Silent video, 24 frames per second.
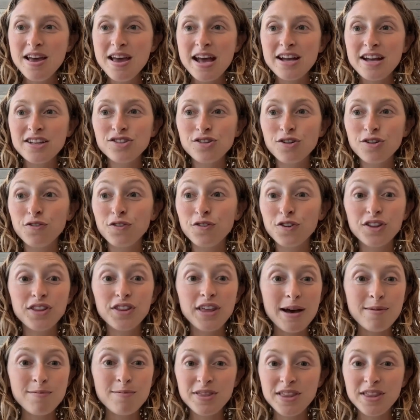And so for
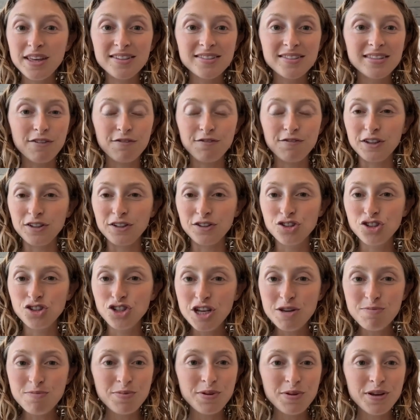them, things that feel
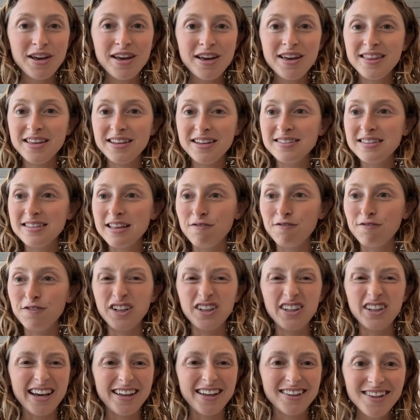cheap, things that
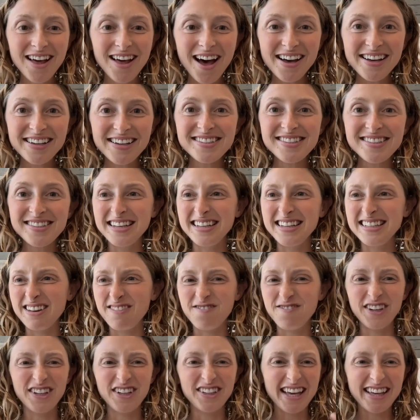feel like lies, things
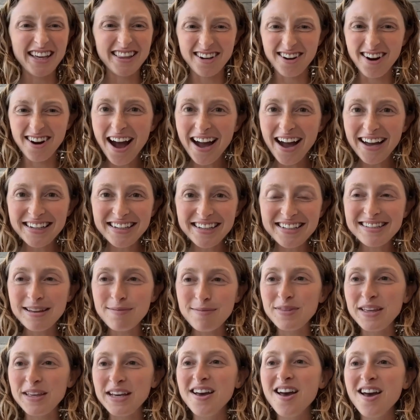that feel like they're hiding
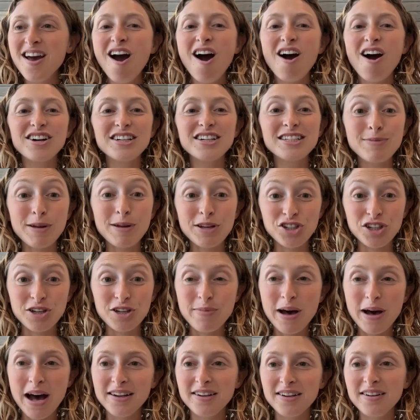something are
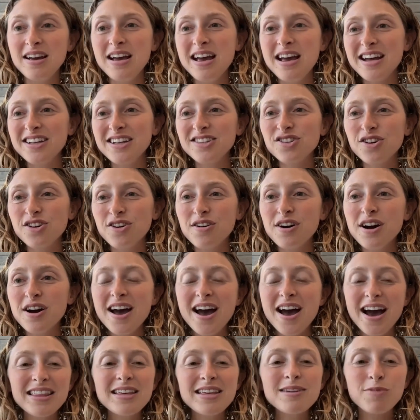especially bad. And
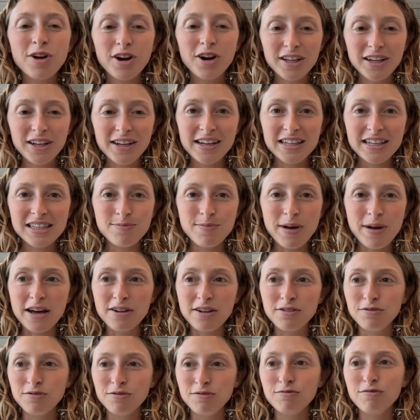so I think marketing gets a
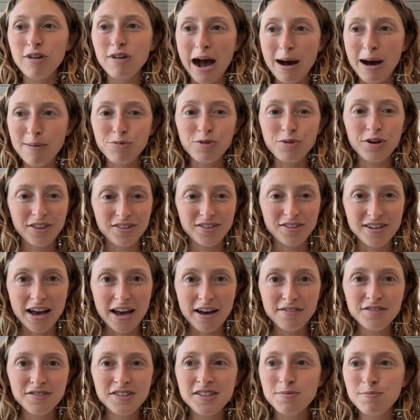bad rap with
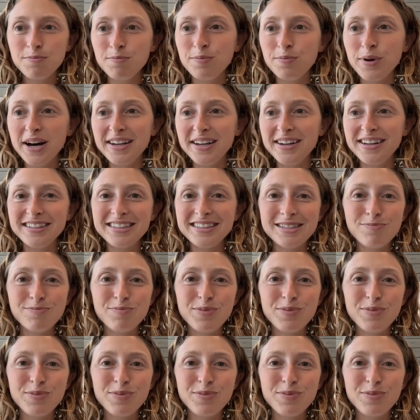devs, but it's